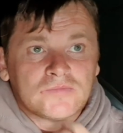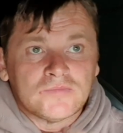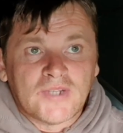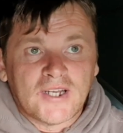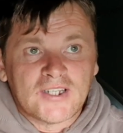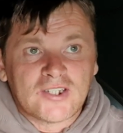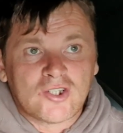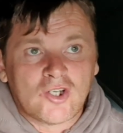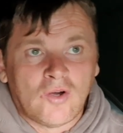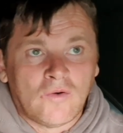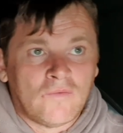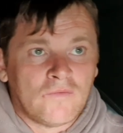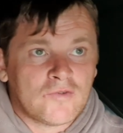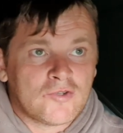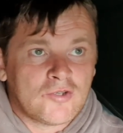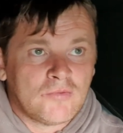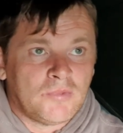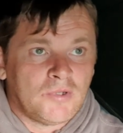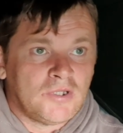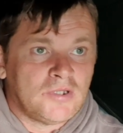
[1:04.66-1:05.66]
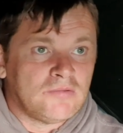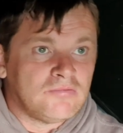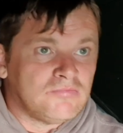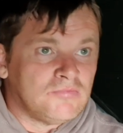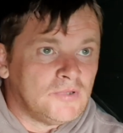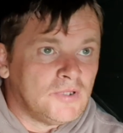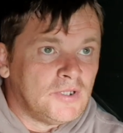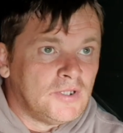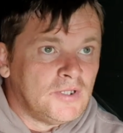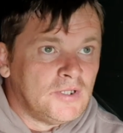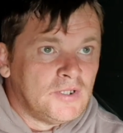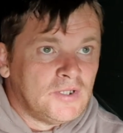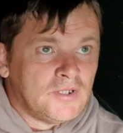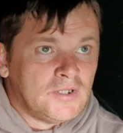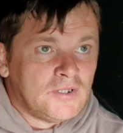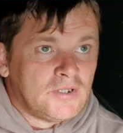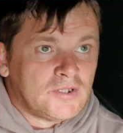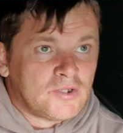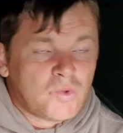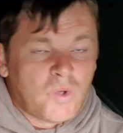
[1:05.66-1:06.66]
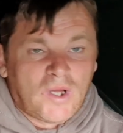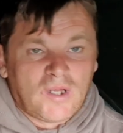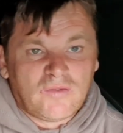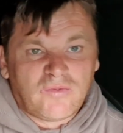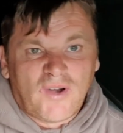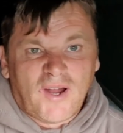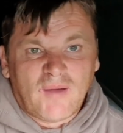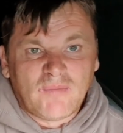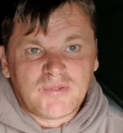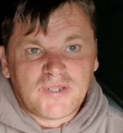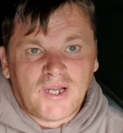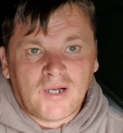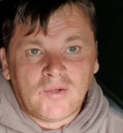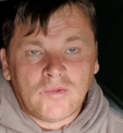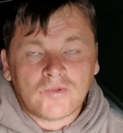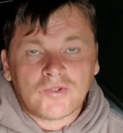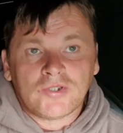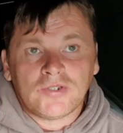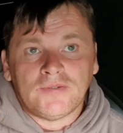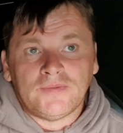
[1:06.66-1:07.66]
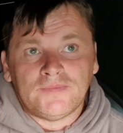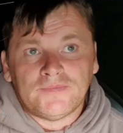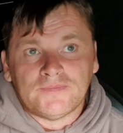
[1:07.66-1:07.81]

nice comfortable, 12 wraps out.